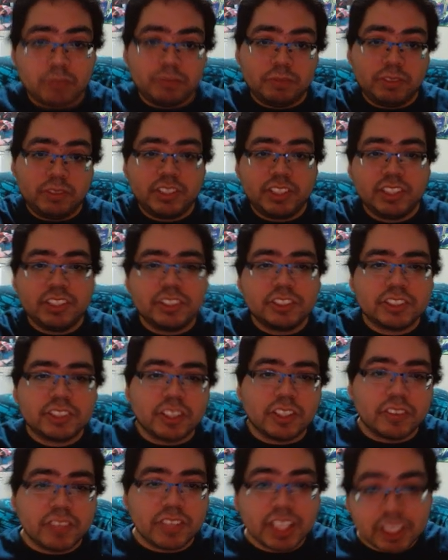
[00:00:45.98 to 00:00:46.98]
15 years
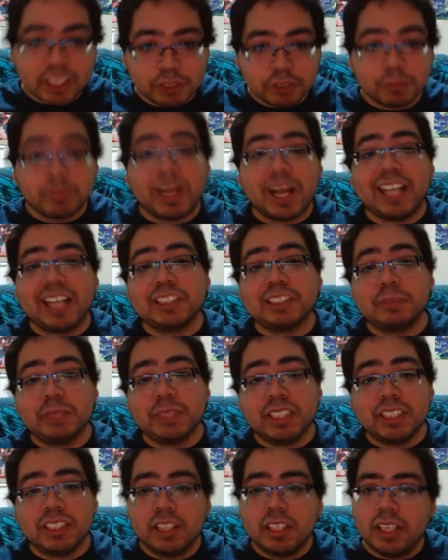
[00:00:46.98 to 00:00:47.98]
ago. Thank you, past
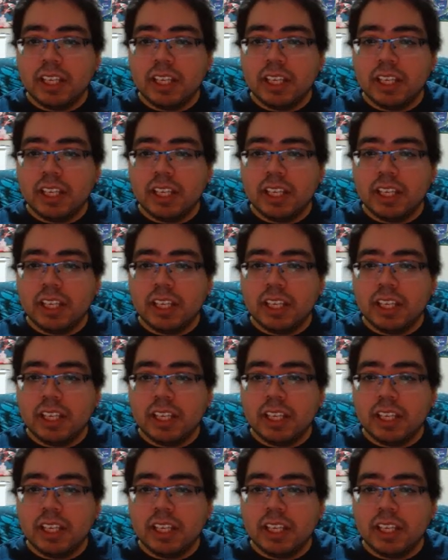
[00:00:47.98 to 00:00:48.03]
me.